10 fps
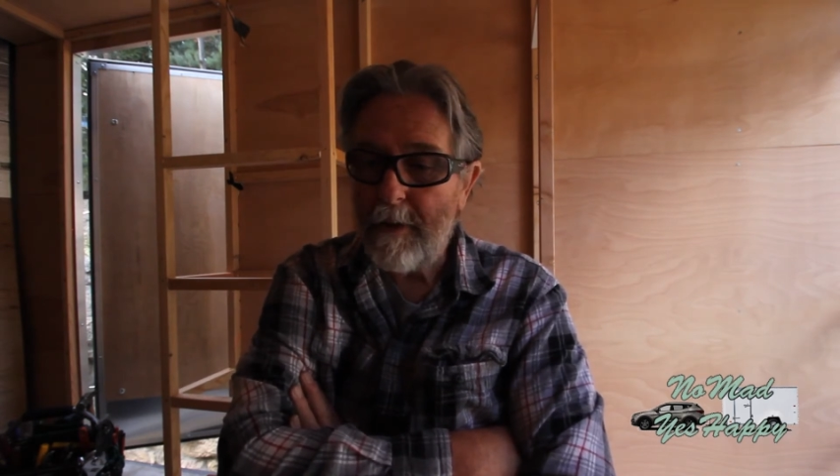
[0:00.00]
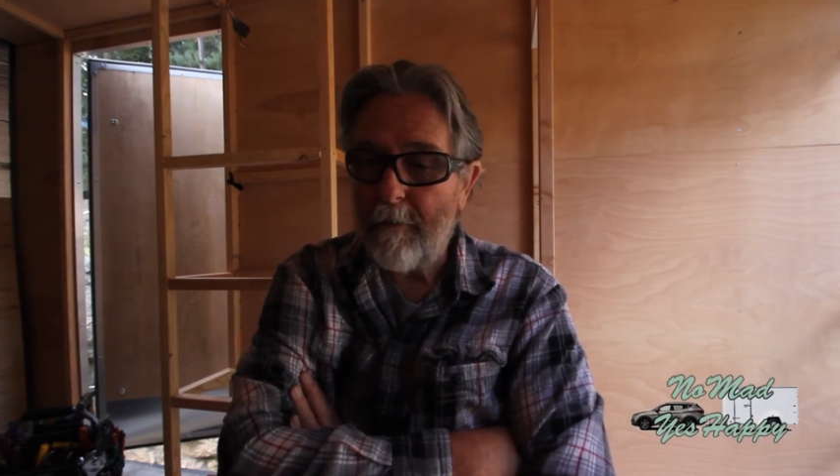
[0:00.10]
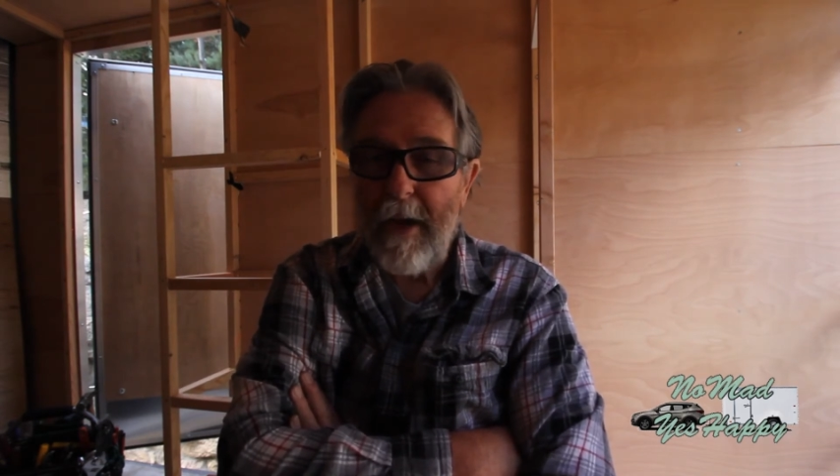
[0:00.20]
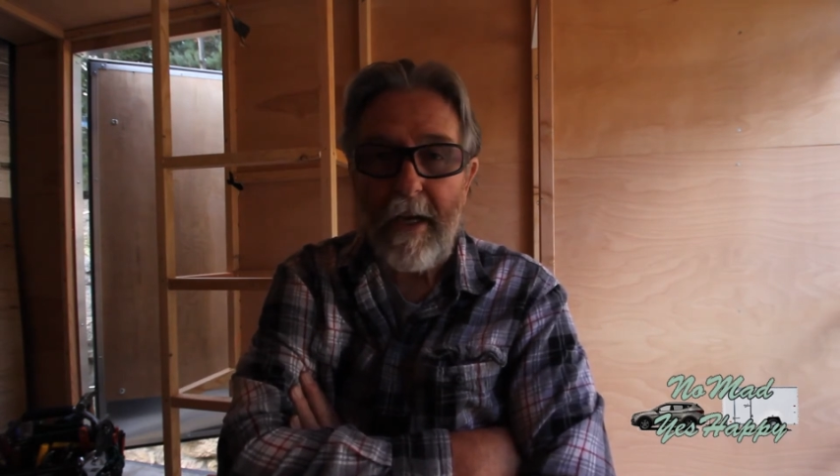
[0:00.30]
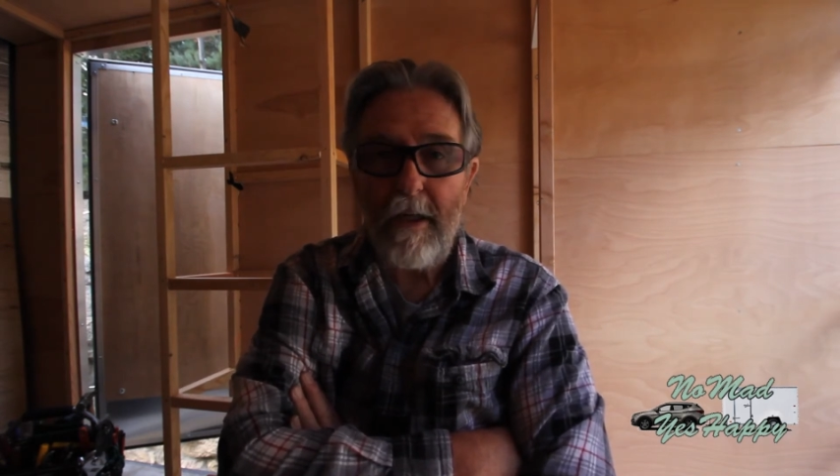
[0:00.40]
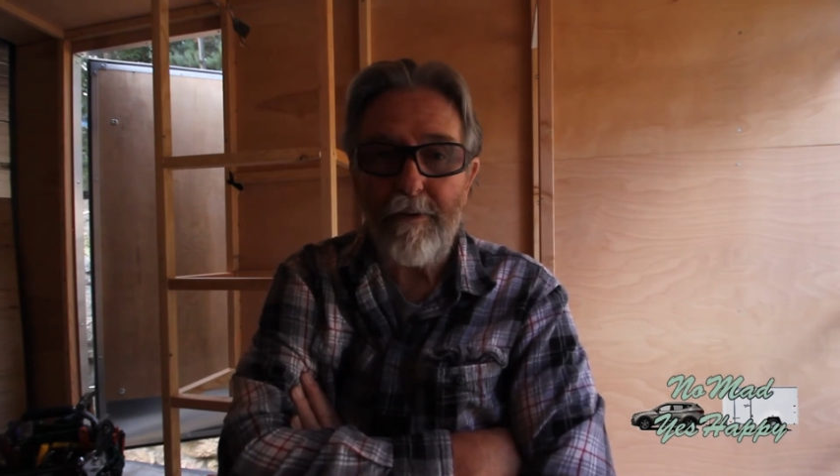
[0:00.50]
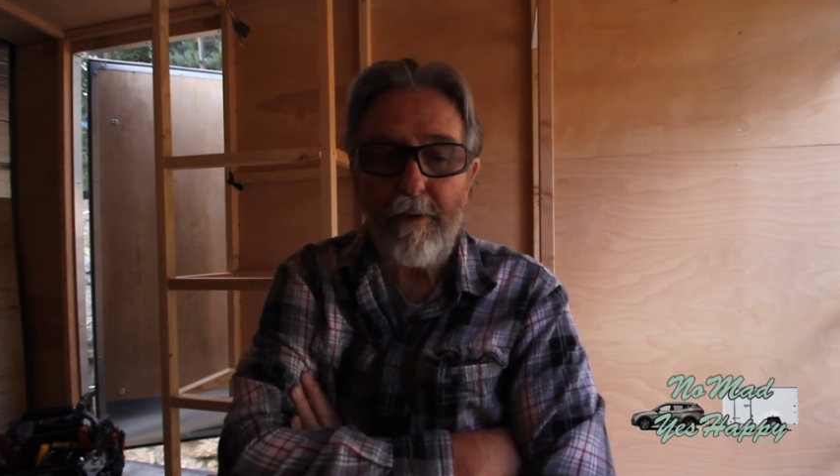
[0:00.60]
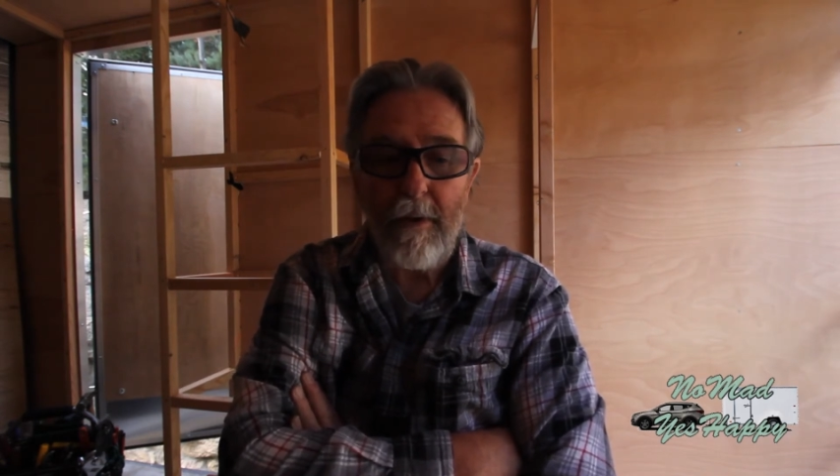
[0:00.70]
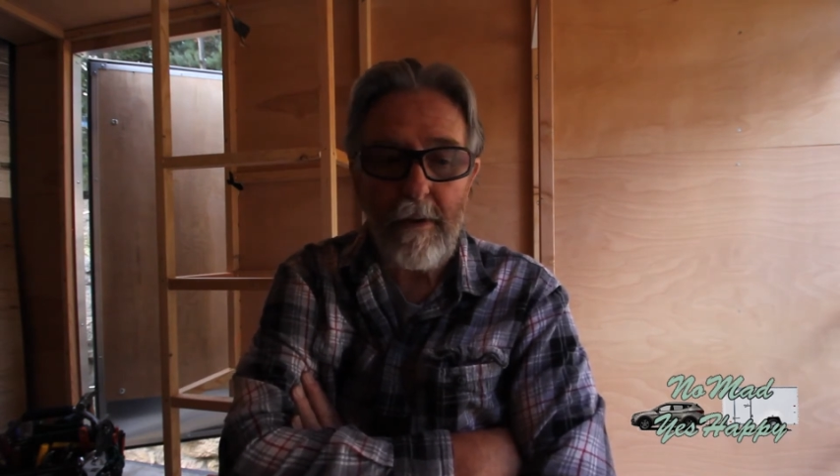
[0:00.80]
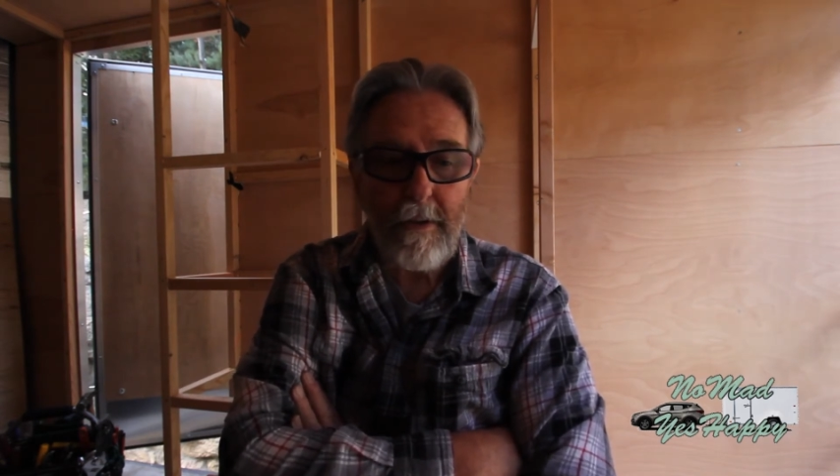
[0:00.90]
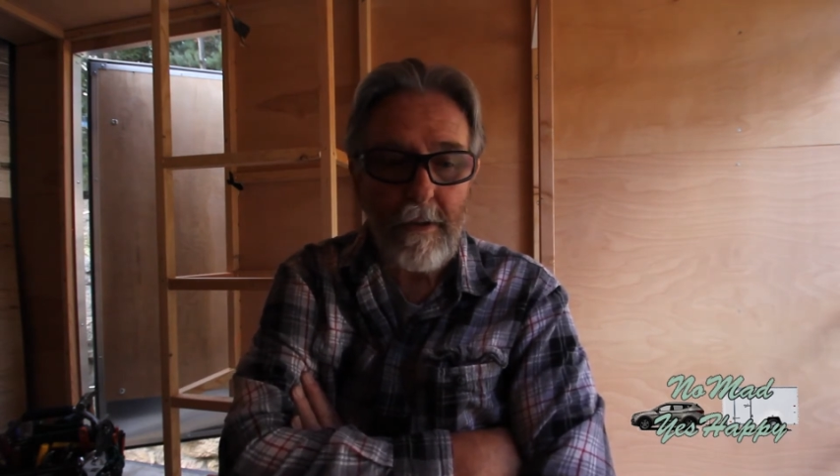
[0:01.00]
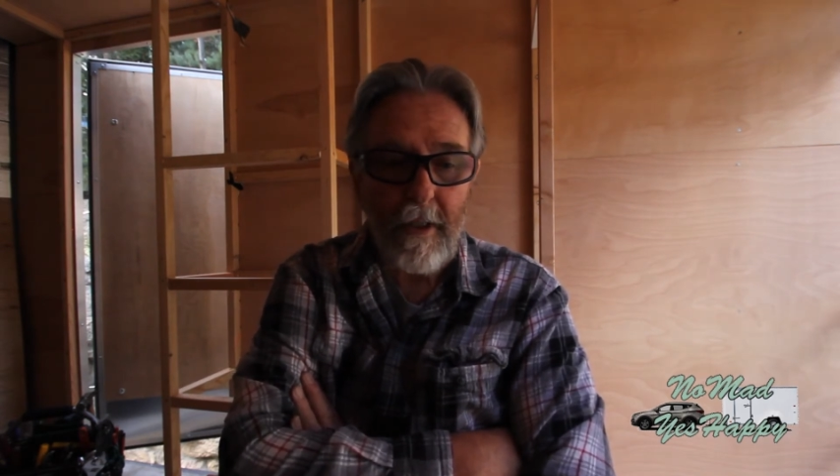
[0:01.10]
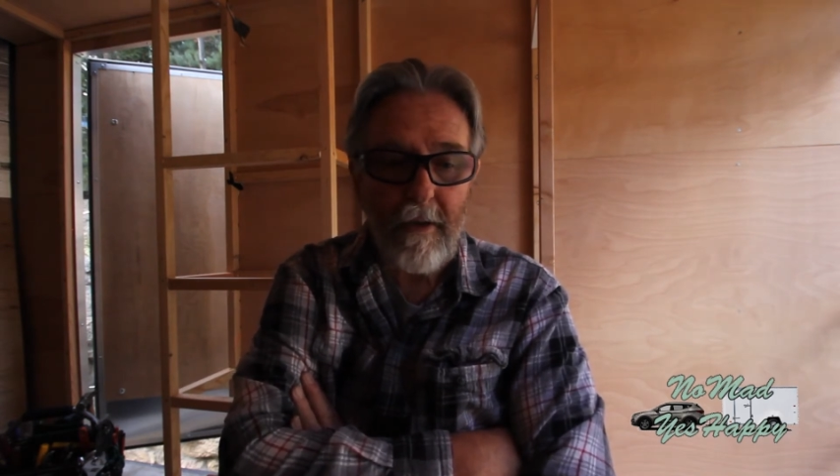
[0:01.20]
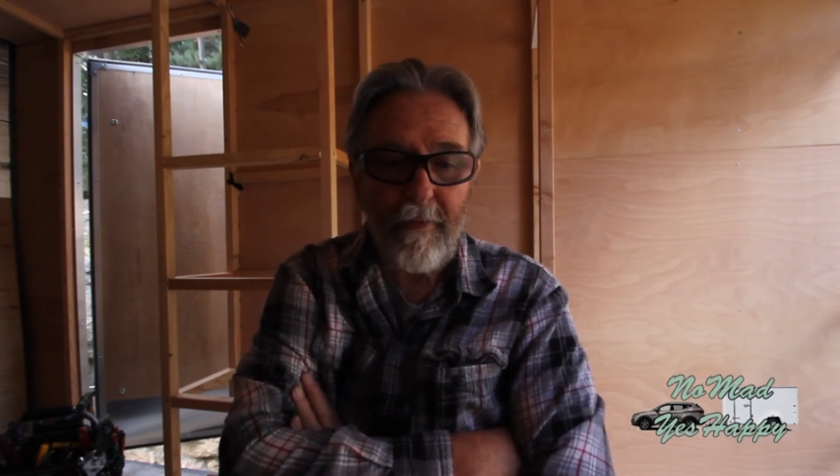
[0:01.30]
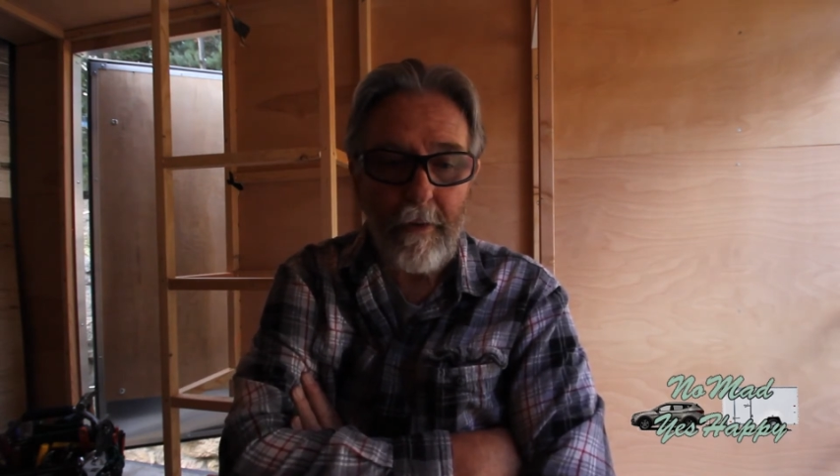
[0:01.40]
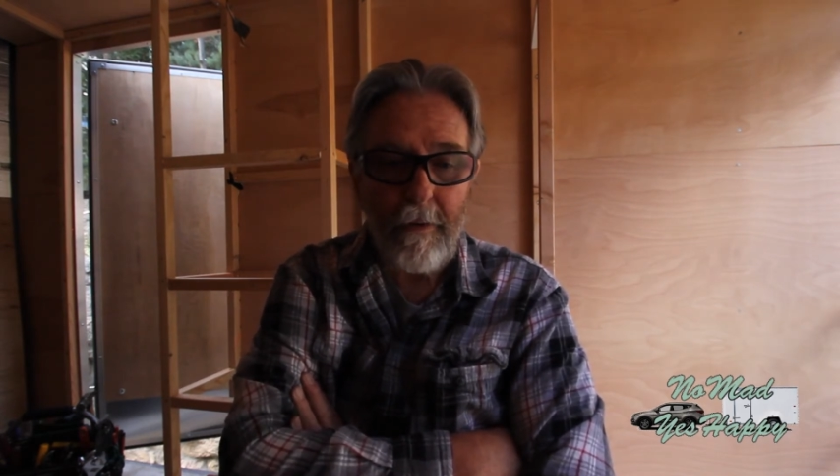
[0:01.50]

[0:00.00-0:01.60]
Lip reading: some backcountry roads and stuff.